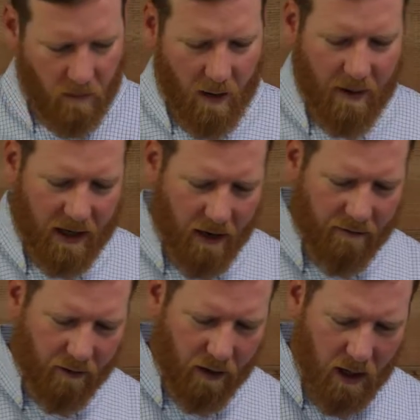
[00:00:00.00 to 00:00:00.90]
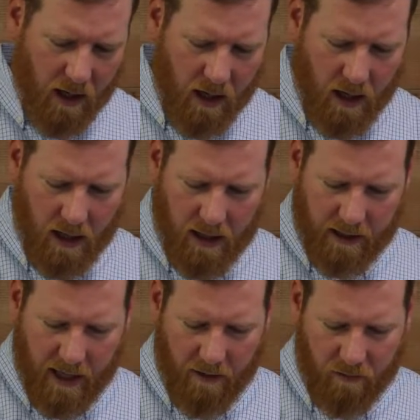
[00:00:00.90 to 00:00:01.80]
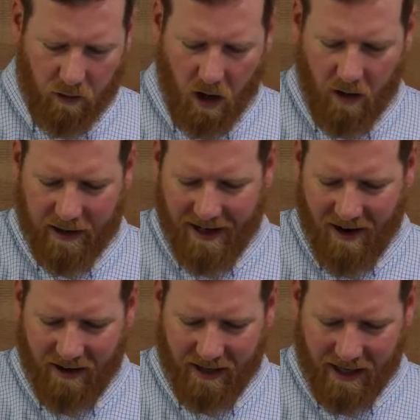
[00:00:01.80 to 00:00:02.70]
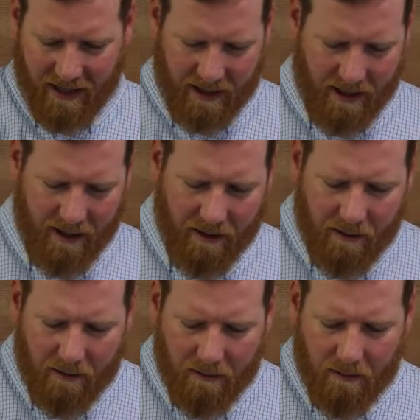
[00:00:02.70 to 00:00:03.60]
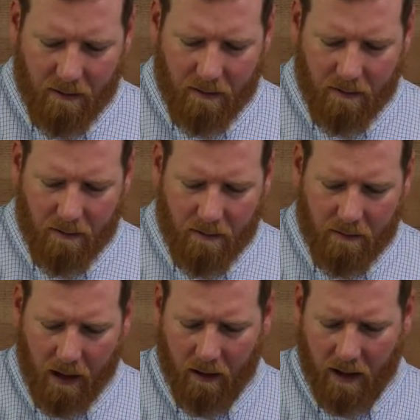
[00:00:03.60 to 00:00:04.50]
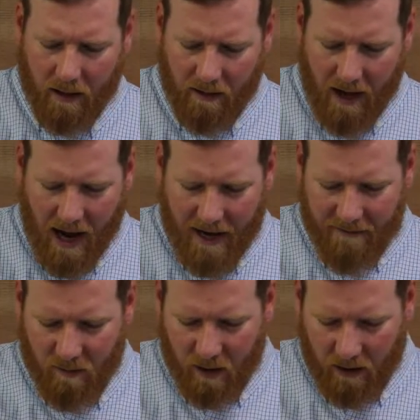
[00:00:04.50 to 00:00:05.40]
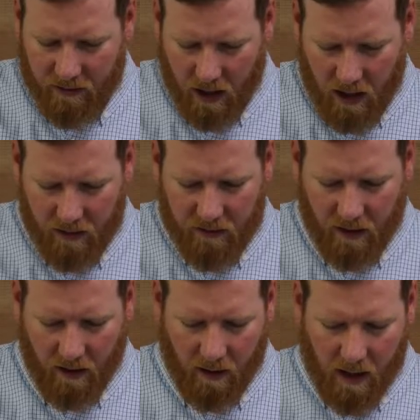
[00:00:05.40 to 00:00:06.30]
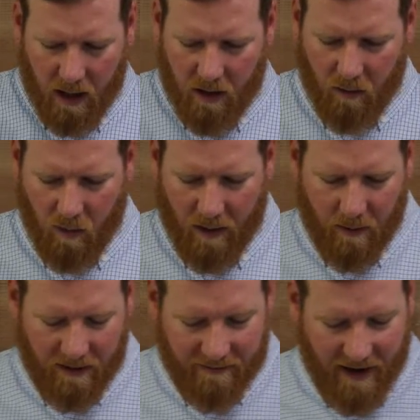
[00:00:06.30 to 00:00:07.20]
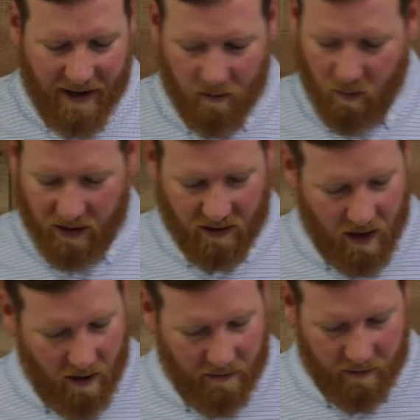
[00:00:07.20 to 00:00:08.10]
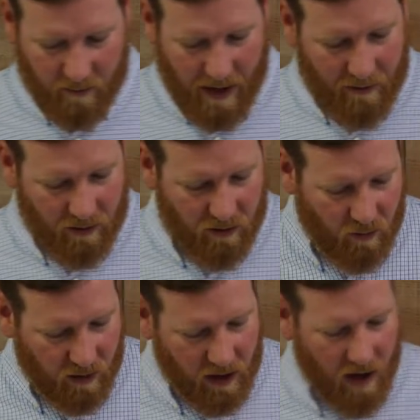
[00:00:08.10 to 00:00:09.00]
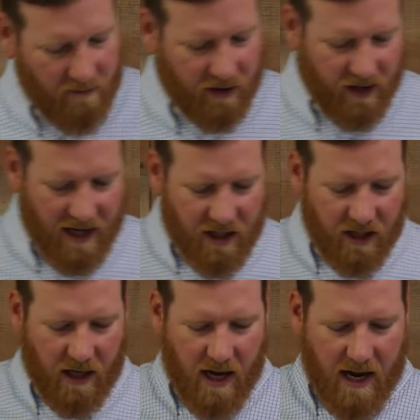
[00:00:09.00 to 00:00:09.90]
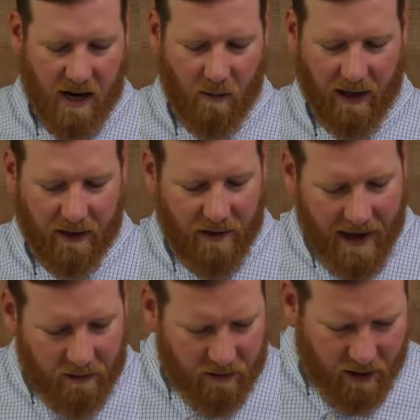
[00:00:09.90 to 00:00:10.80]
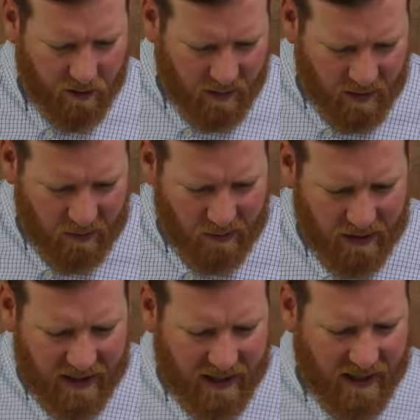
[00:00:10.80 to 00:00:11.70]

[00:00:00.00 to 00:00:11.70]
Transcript: And be careful. Uh, careful guarding our, uh, not only our lives, but our tongues, our the way we affect, we the Bible uses the word conversation, we interact with other people.